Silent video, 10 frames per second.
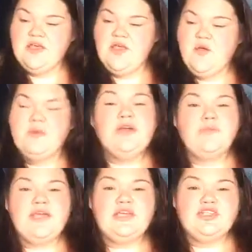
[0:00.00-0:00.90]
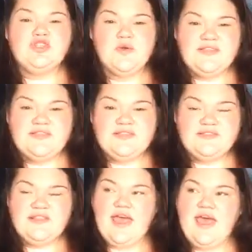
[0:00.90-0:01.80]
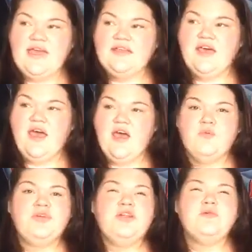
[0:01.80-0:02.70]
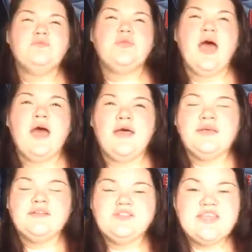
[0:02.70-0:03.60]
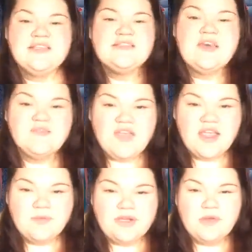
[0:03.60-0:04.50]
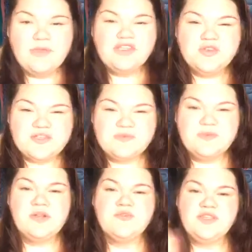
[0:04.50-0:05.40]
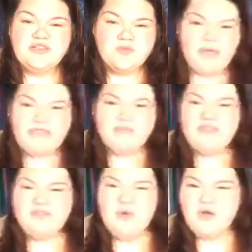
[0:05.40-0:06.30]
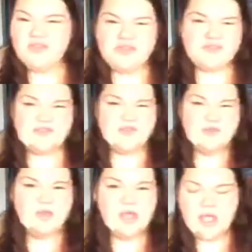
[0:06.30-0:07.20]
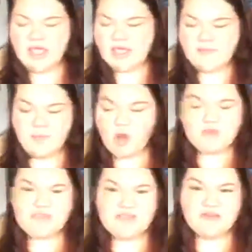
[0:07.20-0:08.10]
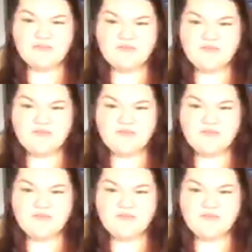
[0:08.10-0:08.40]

we don't make choices that or we don't take the self-care. We don't make choices. We don't think twice. We do all these little impulsive